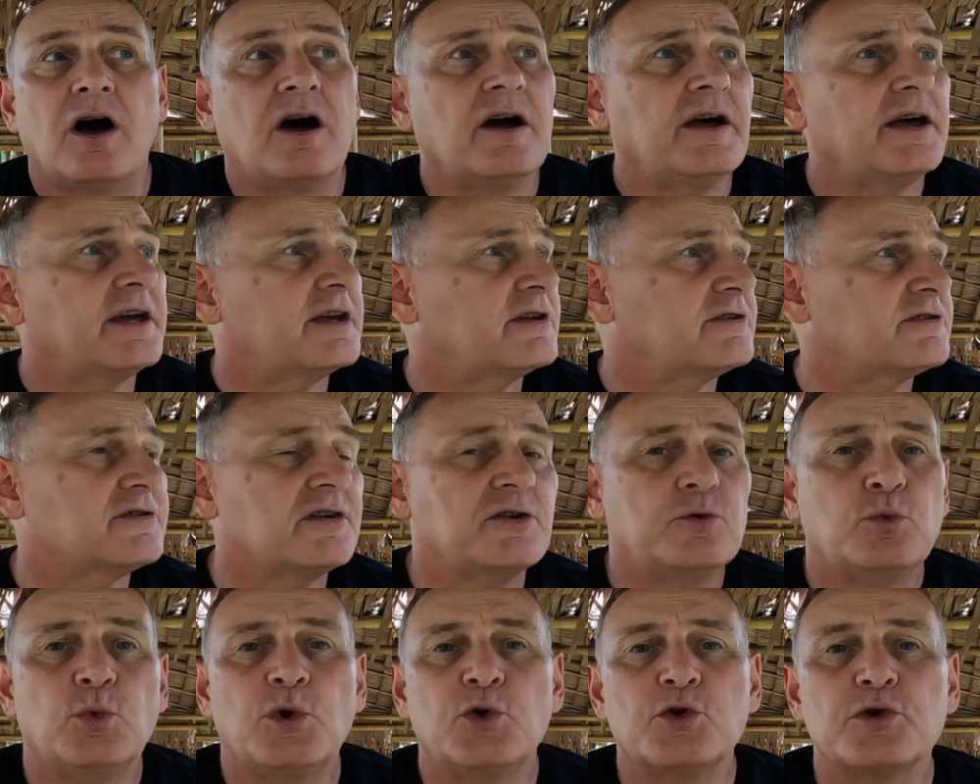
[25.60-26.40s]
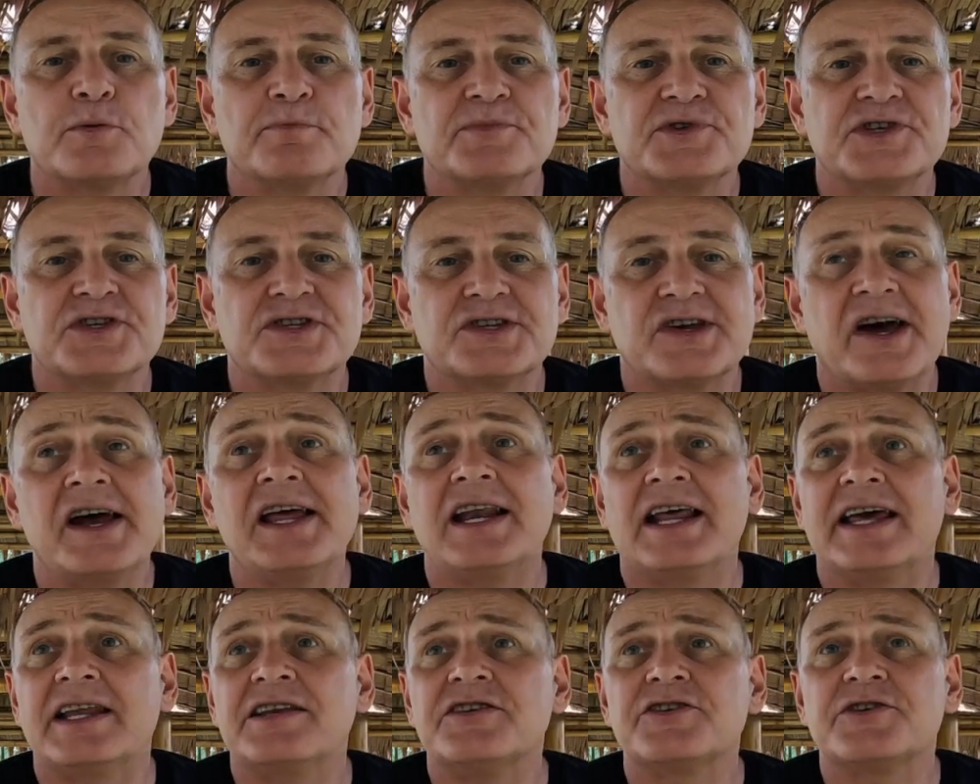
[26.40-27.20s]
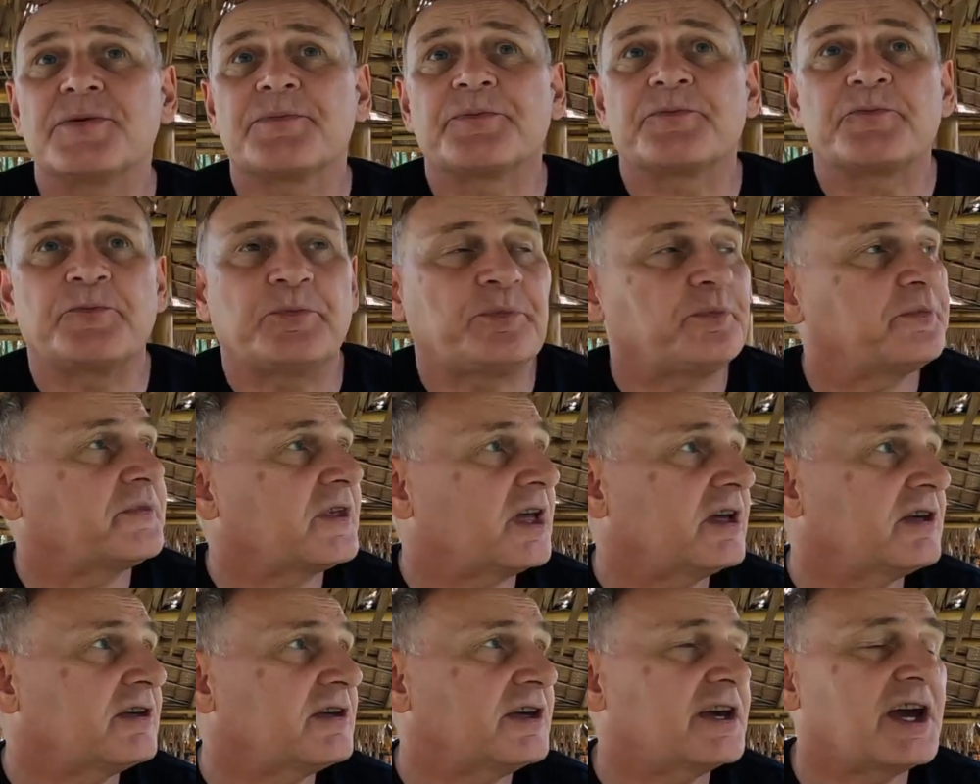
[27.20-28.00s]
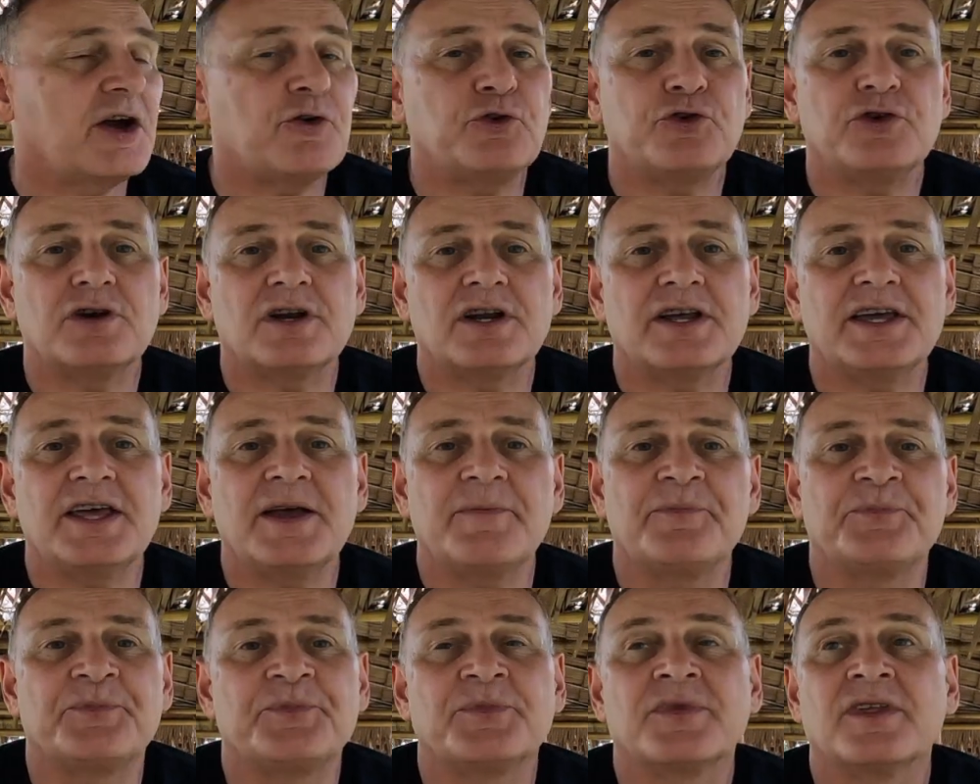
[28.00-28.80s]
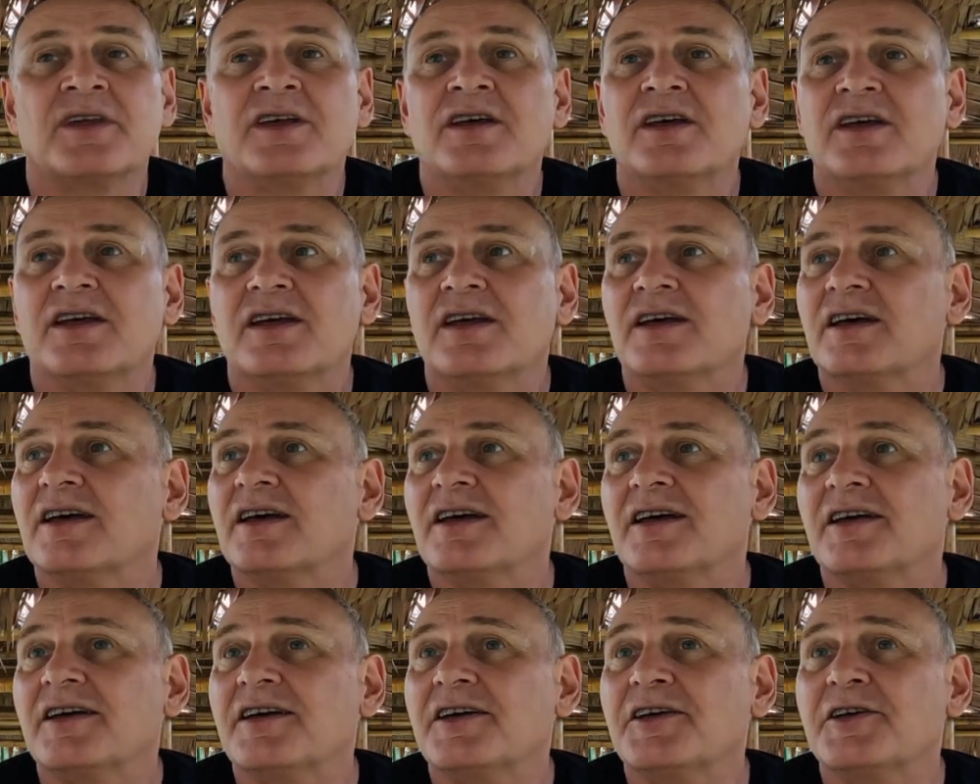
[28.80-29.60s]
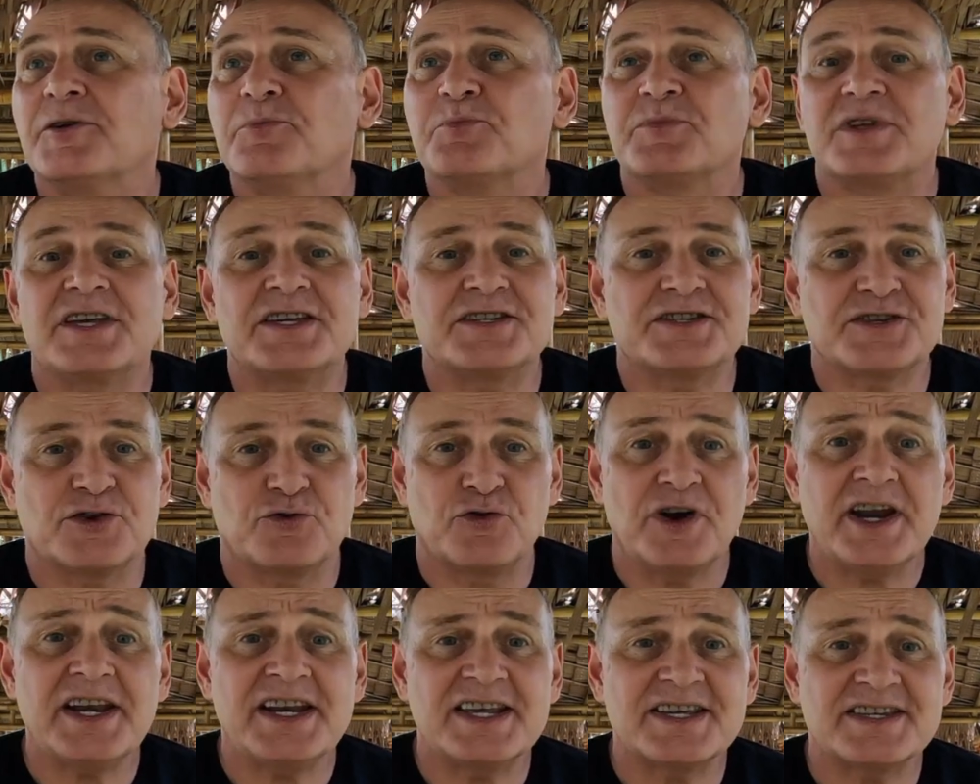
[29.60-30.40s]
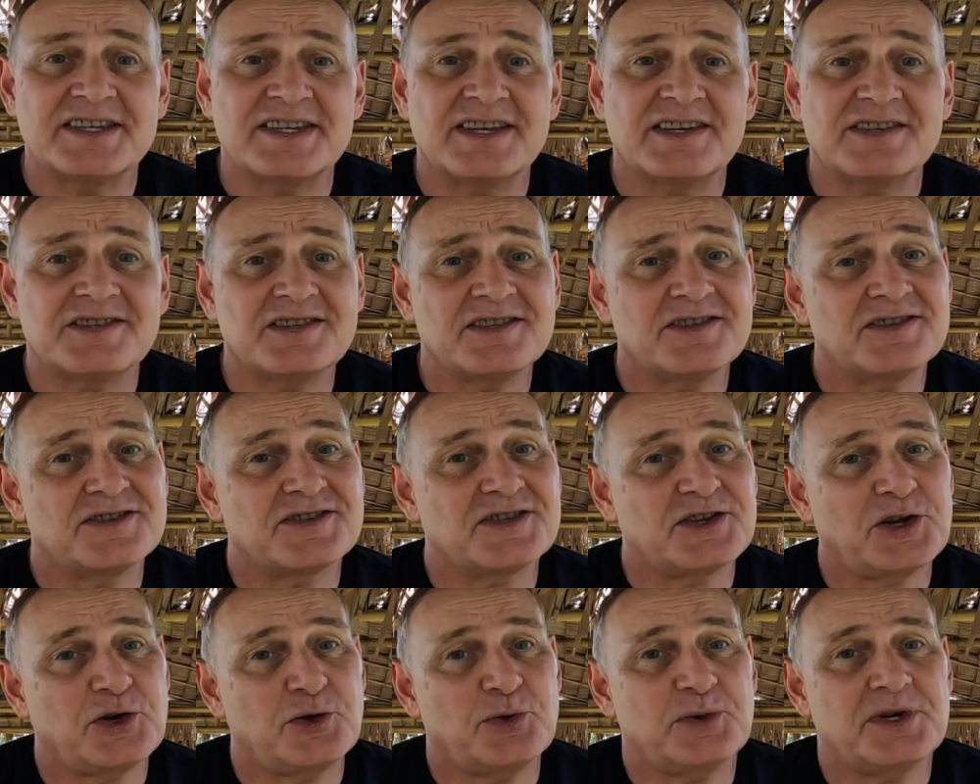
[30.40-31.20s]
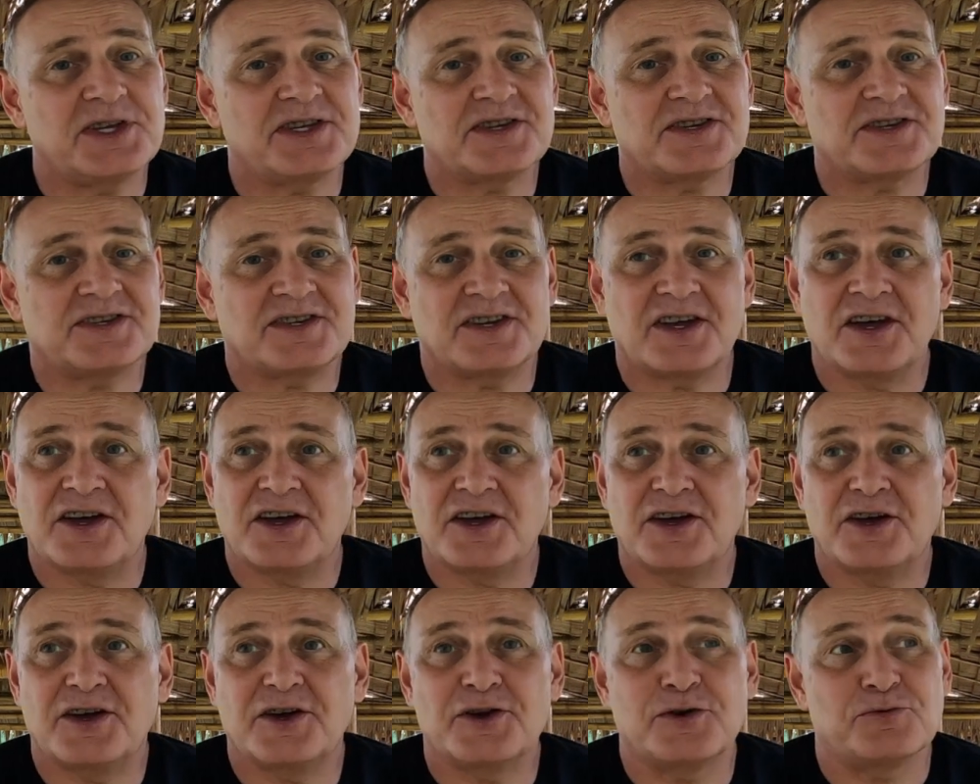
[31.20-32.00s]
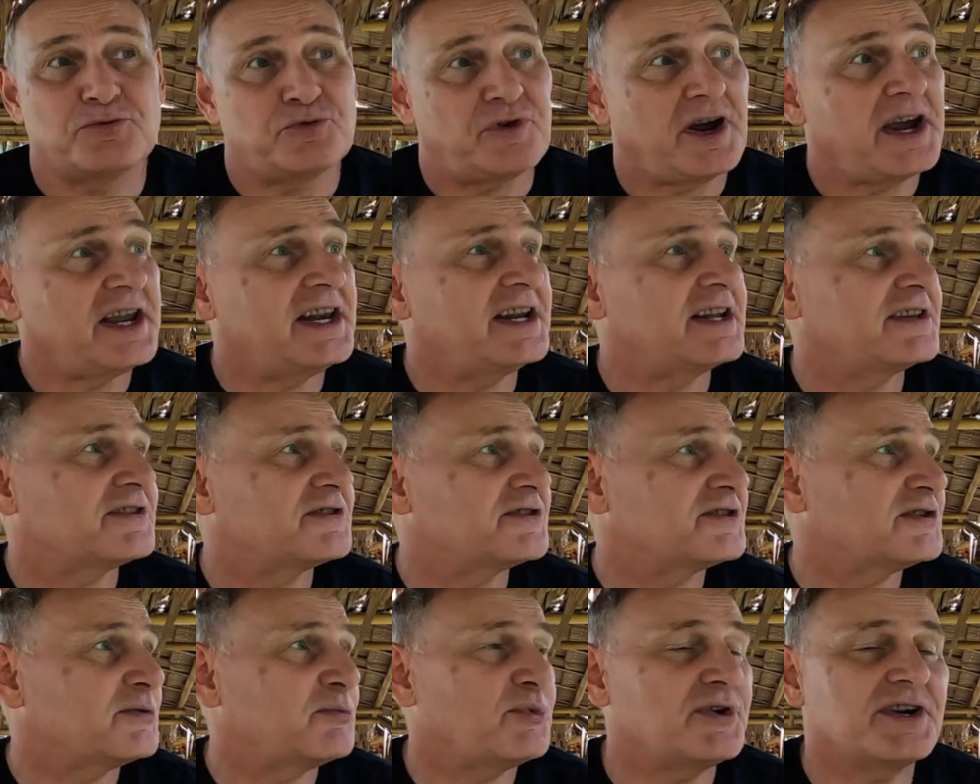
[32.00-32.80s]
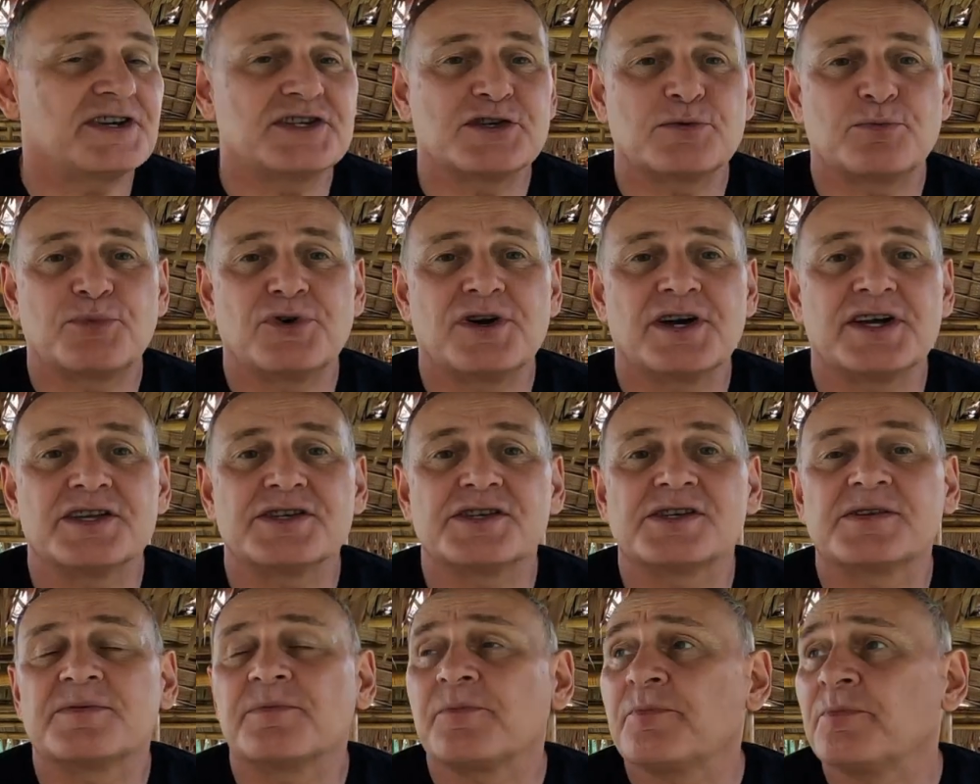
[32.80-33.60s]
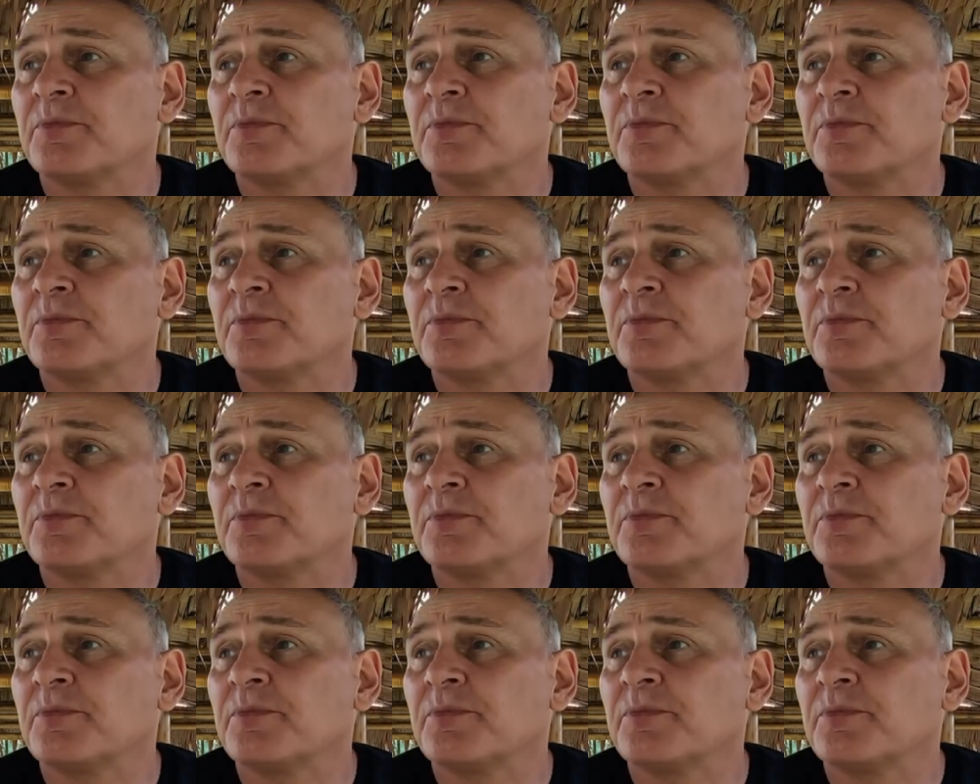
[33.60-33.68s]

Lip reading: Hi, so welcome to Thailand. And currently, it's a rainy season, so it's raining. Surprise, surprise.